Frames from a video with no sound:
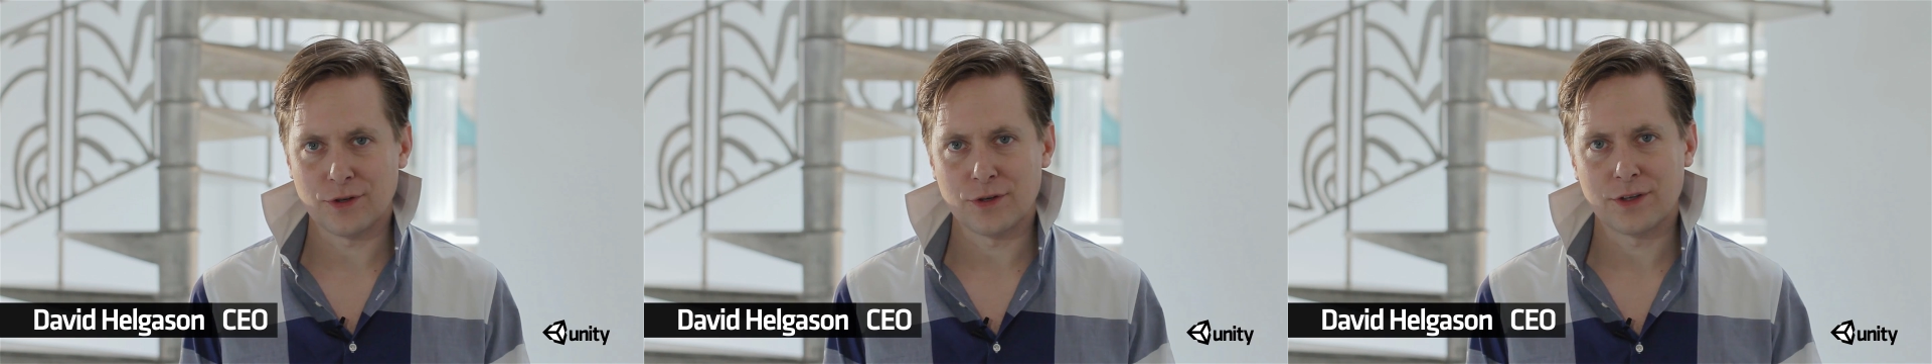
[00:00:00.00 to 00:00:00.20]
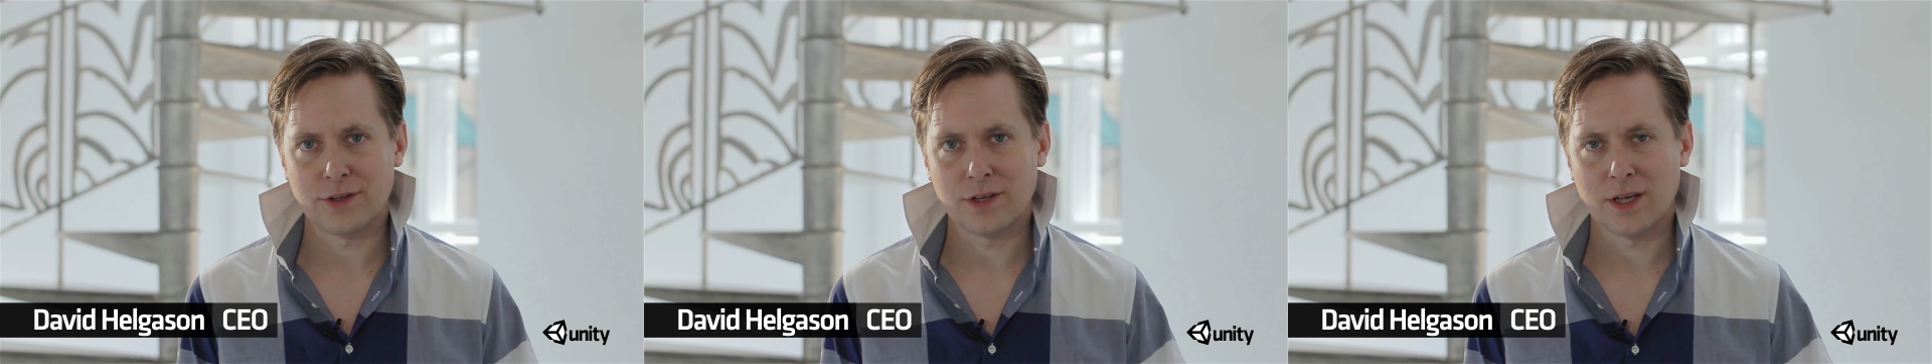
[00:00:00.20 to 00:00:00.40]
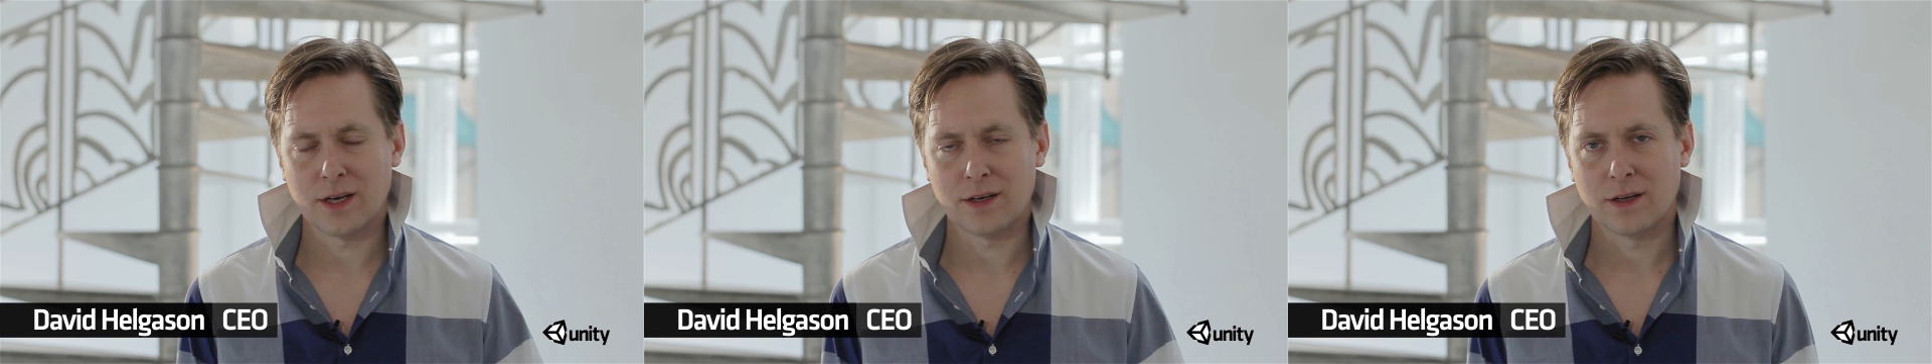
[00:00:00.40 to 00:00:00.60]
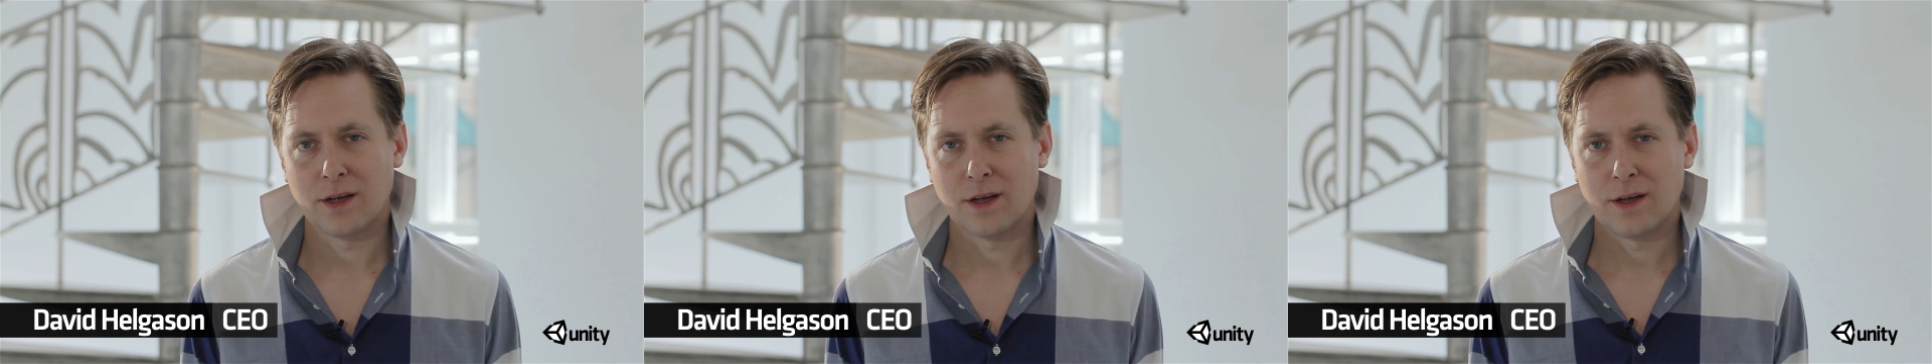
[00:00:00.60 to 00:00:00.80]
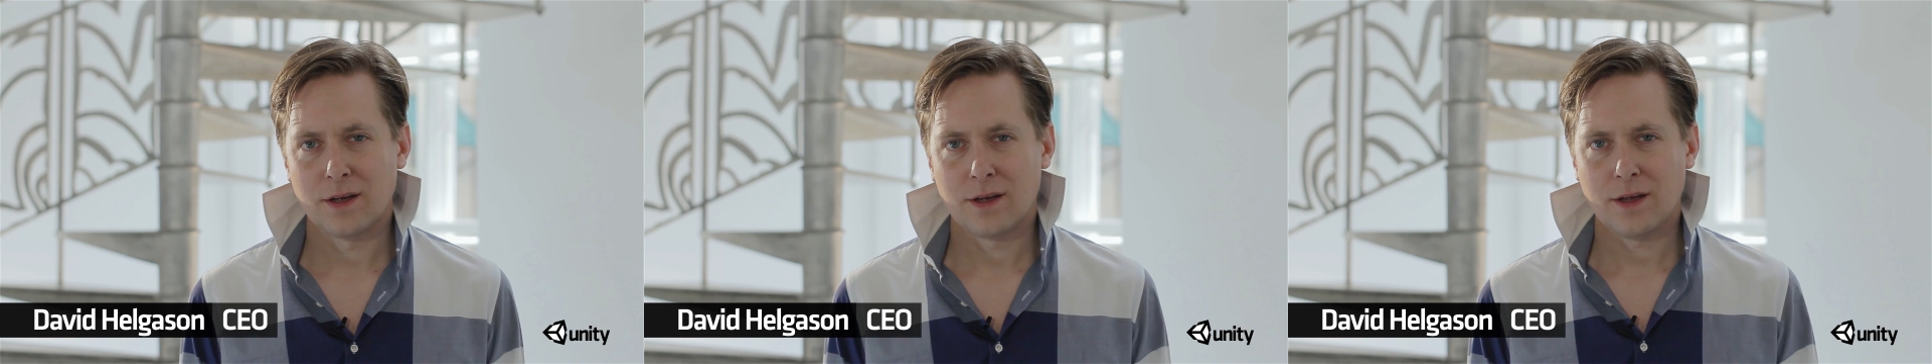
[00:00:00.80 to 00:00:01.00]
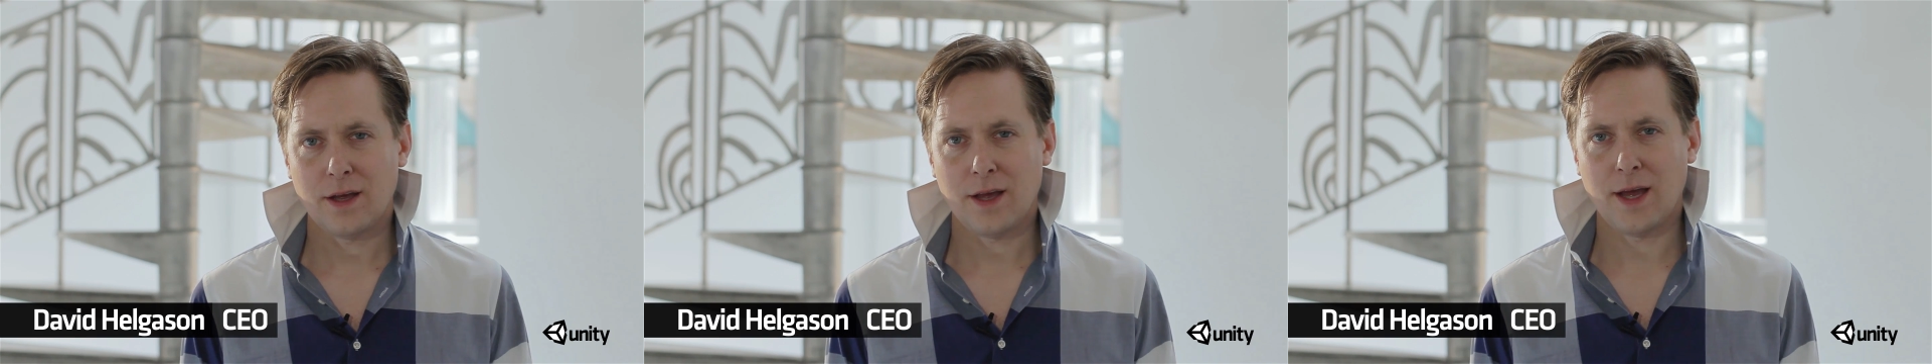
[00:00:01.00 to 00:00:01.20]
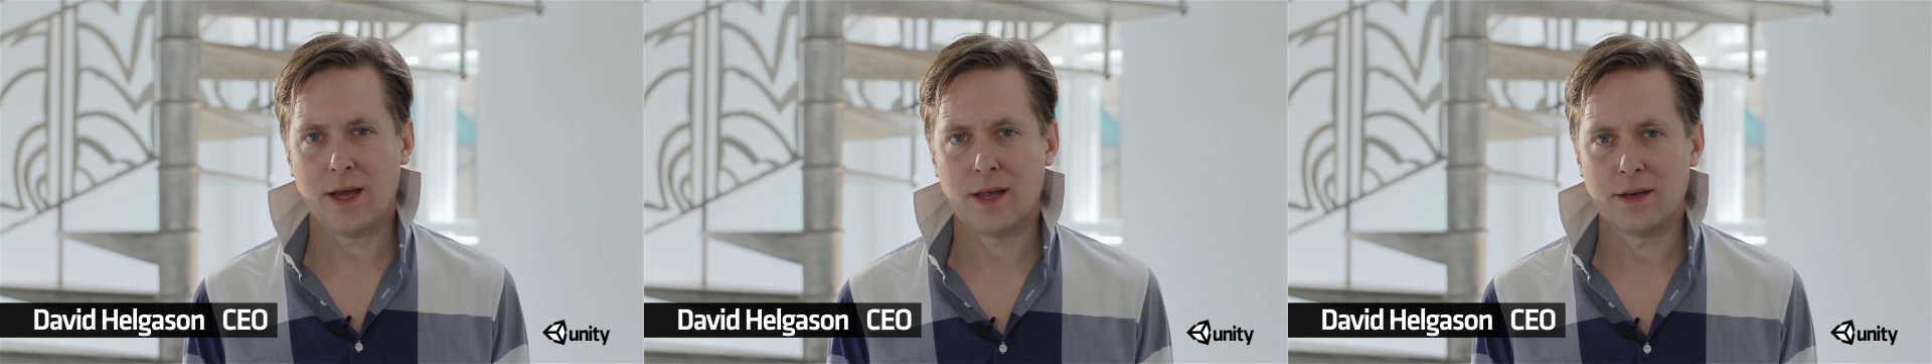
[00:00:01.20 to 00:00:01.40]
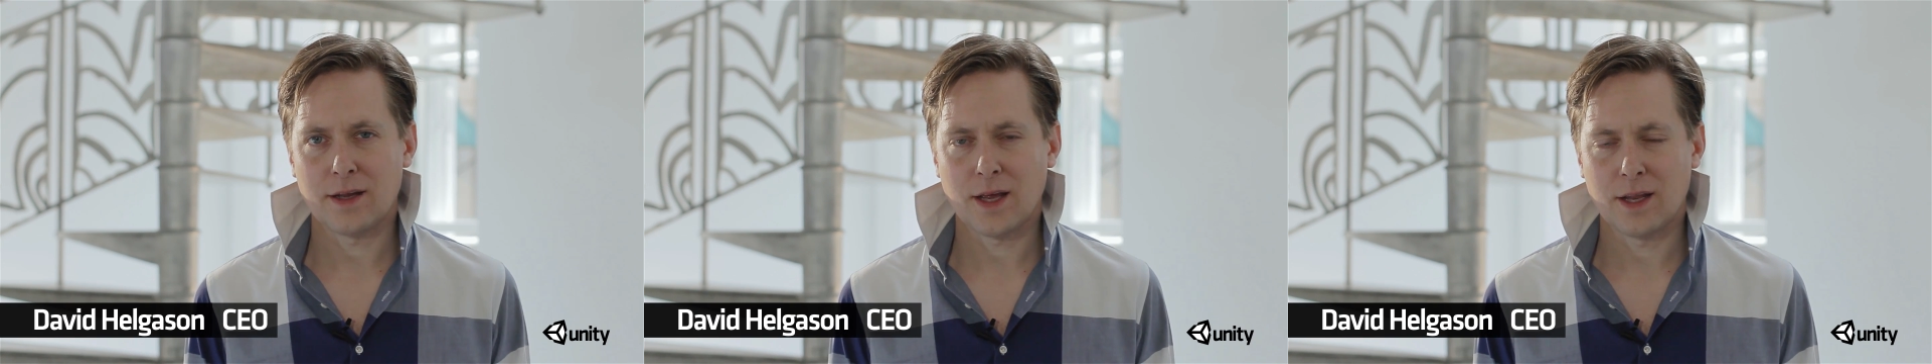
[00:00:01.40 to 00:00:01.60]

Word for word: of Unity, and, and,